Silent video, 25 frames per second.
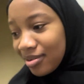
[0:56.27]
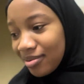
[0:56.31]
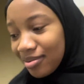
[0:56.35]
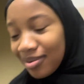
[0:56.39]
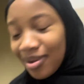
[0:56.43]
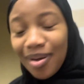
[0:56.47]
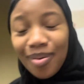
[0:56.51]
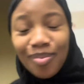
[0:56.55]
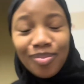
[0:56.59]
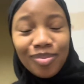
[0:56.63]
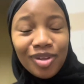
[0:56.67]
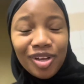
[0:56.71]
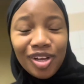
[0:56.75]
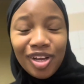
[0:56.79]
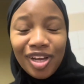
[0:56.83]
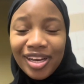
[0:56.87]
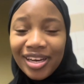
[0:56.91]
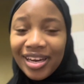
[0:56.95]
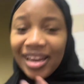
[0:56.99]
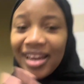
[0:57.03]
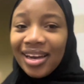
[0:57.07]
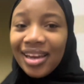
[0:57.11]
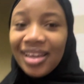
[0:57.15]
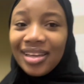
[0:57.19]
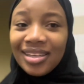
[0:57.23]
I'm not
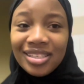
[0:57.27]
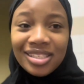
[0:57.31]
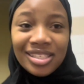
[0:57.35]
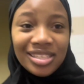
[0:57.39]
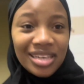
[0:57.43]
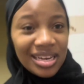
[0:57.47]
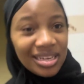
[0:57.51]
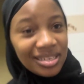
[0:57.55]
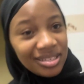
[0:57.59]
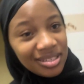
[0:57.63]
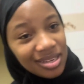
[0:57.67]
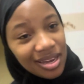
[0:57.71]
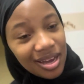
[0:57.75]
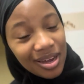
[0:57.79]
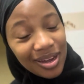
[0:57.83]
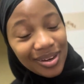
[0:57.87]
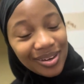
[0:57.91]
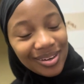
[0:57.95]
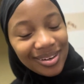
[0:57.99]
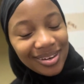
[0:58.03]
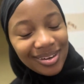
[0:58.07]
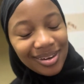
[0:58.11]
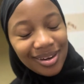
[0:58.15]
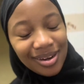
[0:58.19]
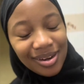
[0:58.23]
gonna let
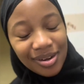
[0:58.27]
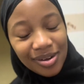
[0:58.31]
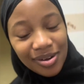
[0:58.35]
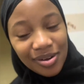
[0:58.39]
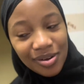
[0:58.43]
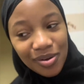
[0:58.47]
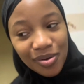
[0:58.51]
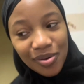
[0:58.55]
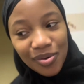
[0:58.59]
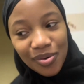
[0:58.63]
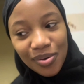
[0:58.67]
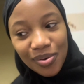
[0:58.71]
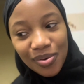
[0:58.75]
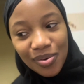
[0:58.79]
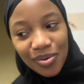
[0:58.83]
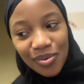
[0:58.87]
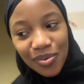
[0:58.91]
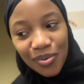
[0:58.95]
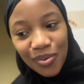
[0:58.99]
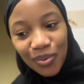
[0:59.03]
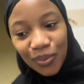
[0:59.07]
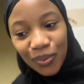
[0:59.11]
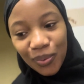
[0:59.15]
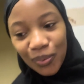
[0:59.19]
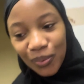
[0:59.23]
Shaitan
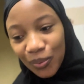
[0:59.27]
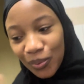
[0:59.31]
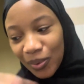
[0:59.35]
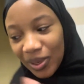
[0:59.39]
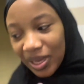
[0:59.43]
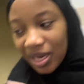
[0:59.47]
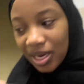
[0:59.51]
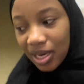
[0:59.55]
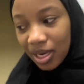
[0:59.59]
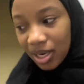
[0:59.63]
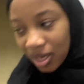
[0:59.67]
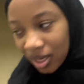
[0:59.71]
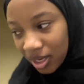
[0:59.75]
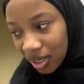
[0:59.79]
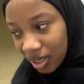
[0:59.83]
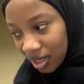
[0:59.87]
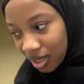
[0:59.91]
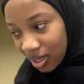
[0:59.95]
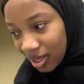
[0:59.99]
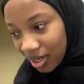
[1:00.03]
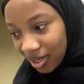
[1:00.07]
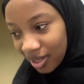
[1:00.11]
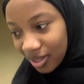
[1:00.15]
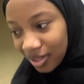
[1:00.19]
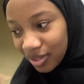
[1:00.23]
win,
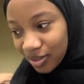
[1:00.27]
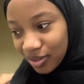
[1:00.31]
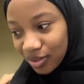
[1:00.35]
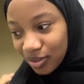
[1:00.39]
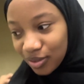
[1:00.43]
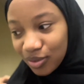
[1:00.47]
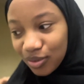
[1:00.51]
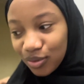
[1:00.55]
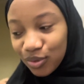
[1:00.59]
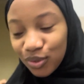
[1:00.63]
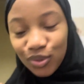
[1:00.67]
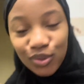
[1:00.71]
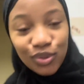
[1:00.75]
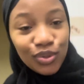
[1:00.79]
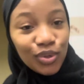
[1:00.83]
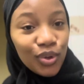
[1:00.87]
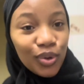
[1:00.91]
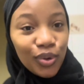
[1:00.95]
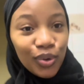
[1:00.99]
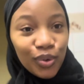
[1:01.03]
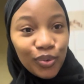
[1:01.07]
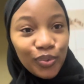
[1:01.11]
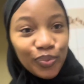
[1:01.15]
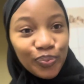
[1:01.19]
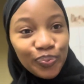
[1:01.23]

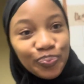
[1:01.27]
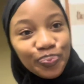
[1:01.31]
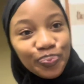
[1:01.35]
so